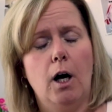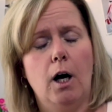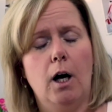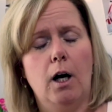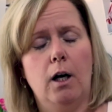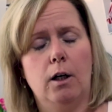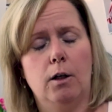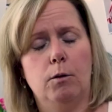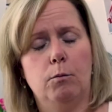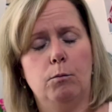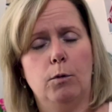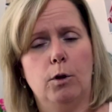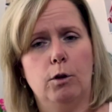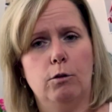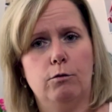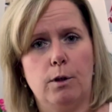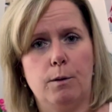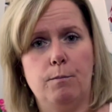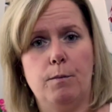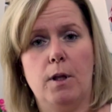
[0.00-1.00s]

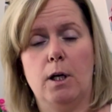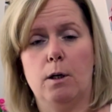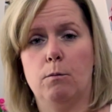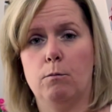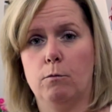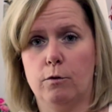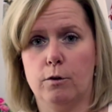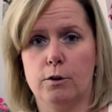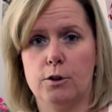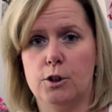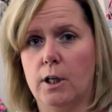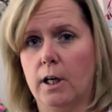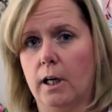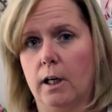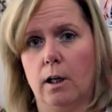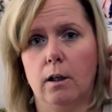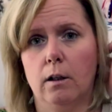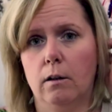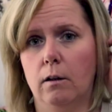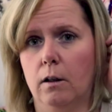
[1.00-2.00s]
from them for
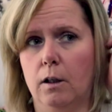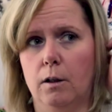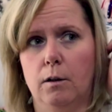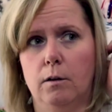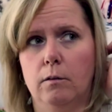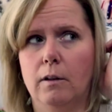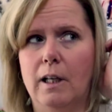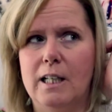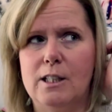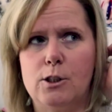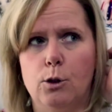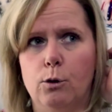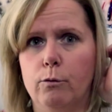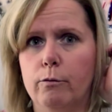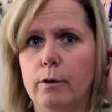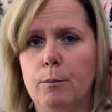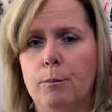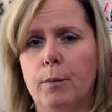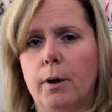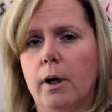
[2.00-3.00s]
Jack last
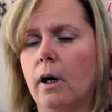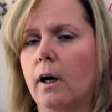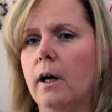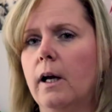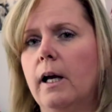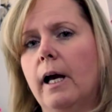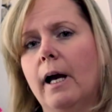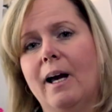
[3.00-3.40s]
November,